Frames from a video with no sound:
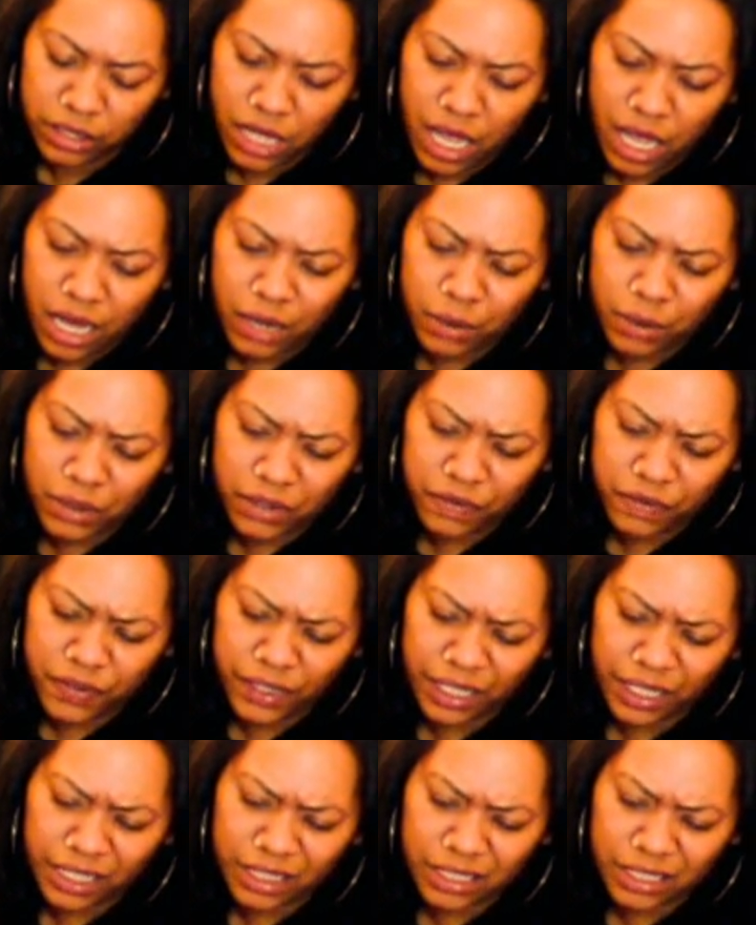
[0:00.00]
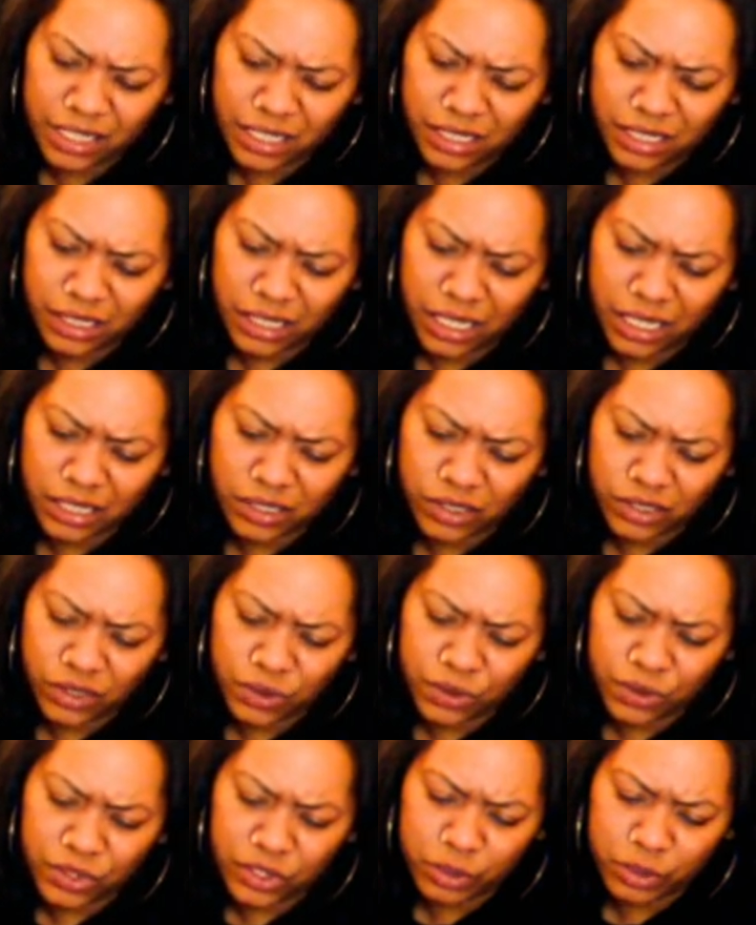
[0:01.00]
I really feel like this has a lot to
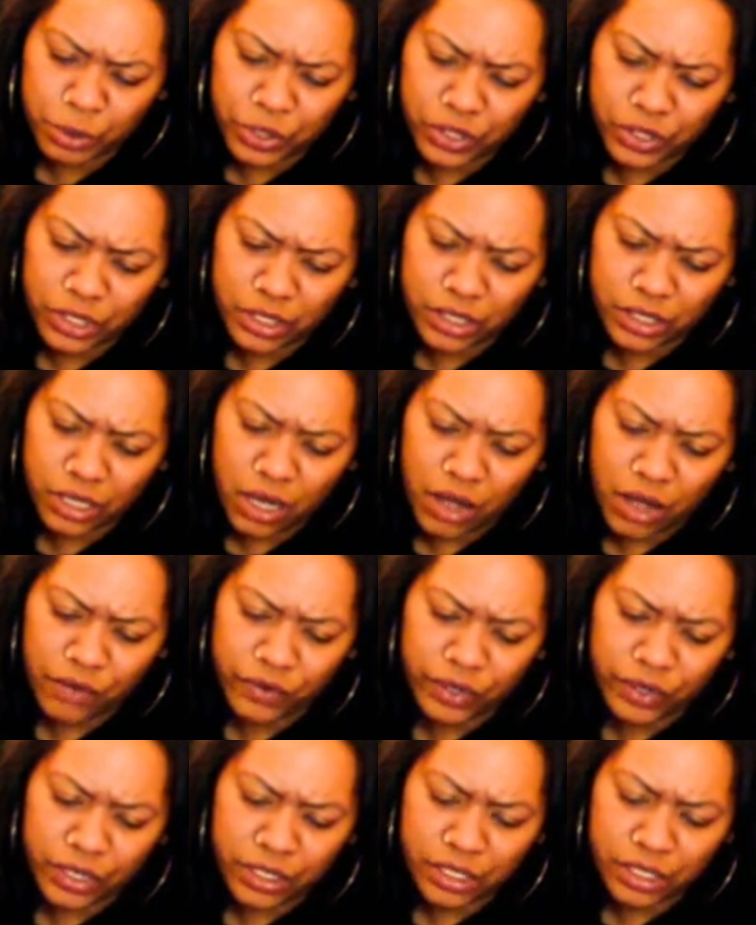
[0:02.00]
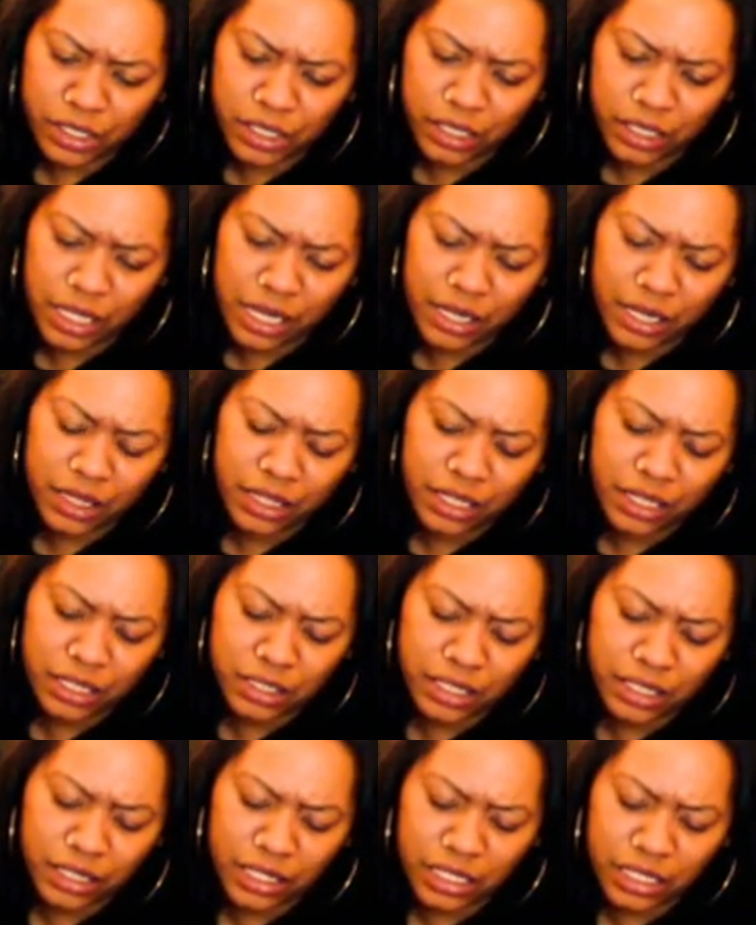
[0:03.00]
do with this person's confidence and a lot of
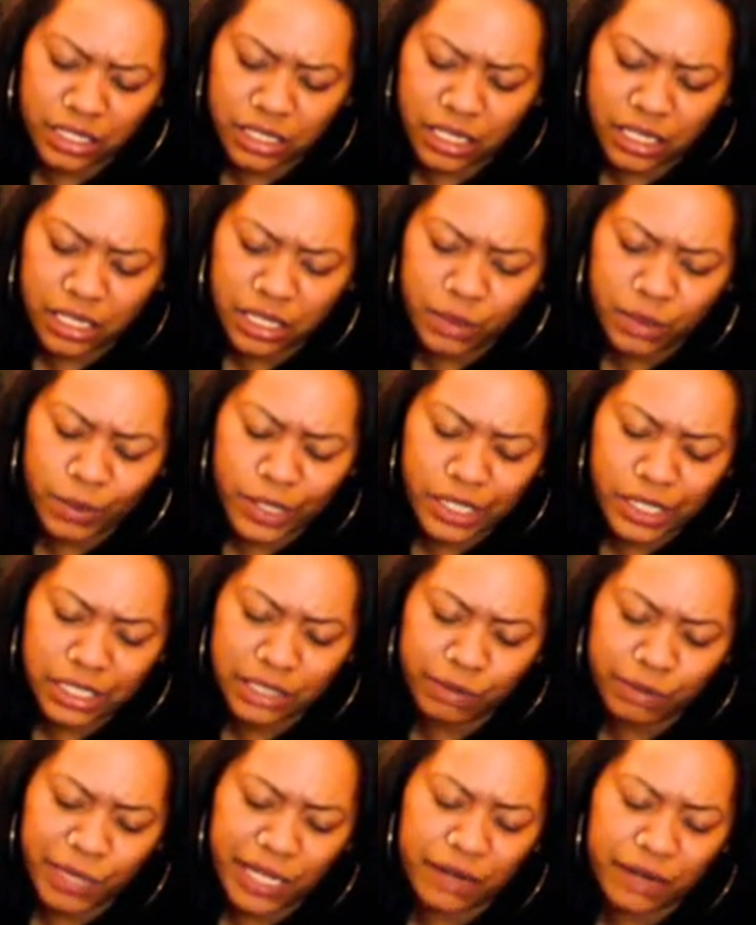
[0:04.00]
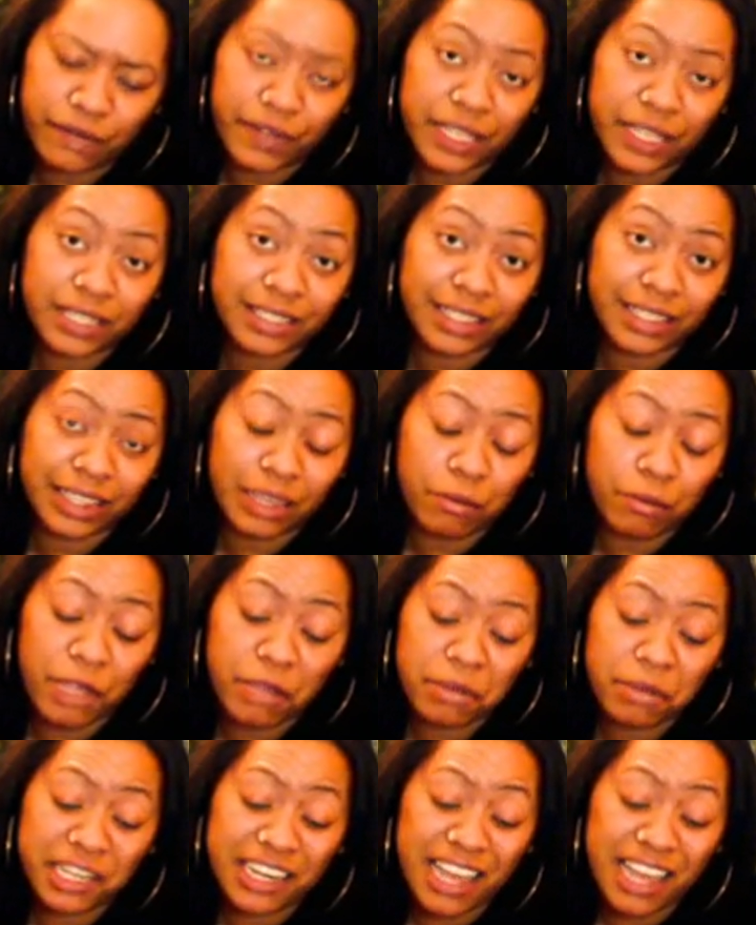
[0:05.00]
things that they said they wanted to manifest that
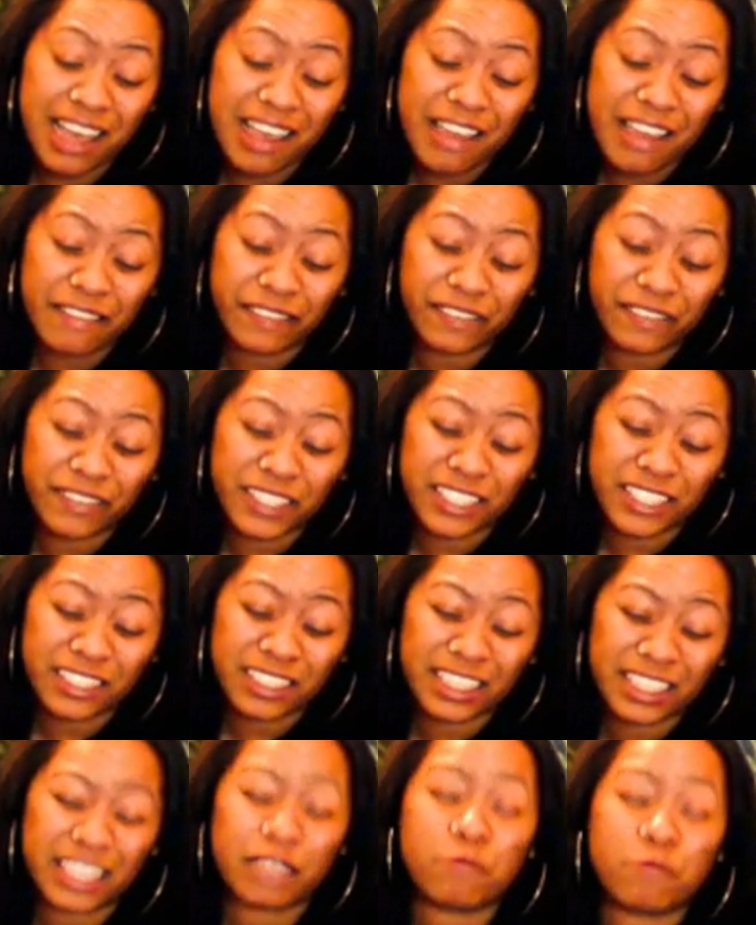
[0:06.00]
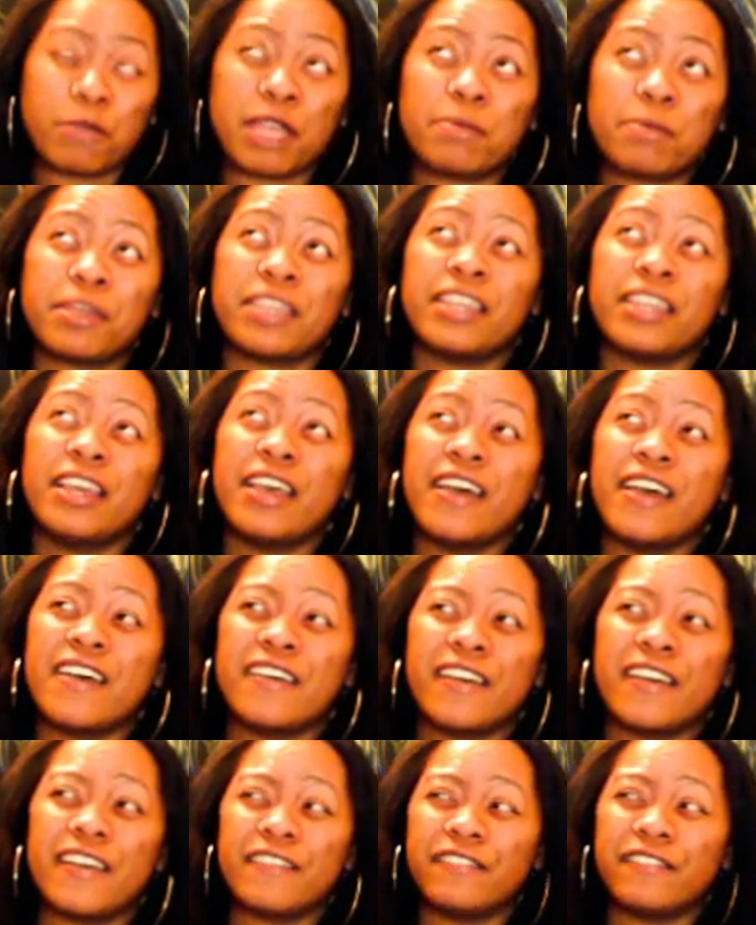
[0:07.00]
they've
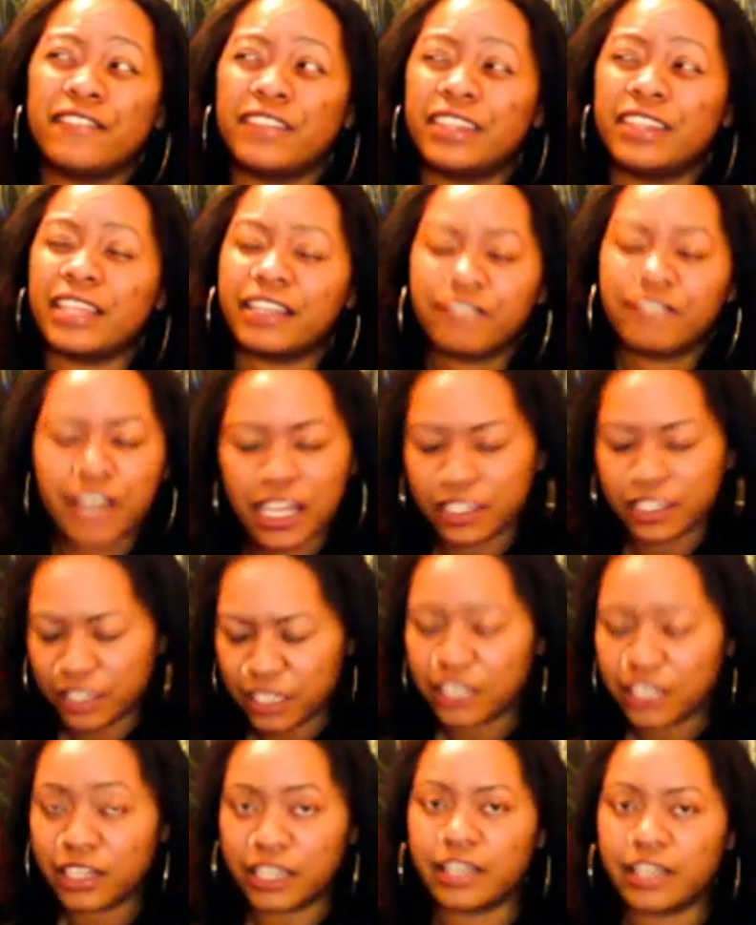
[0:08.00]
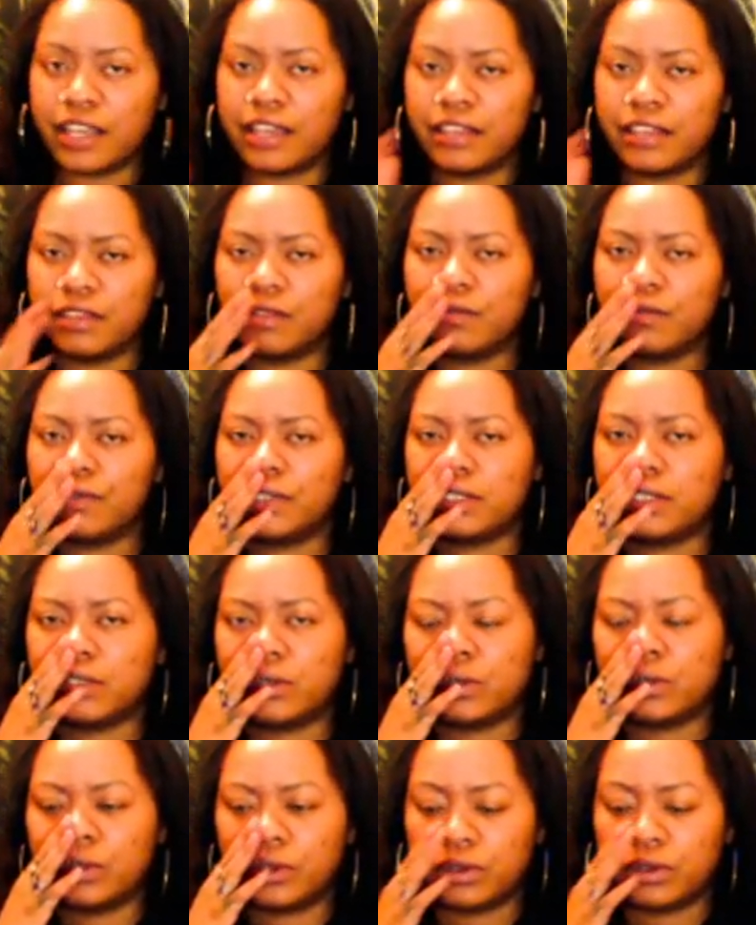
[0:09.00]
not seen it yet in the physical.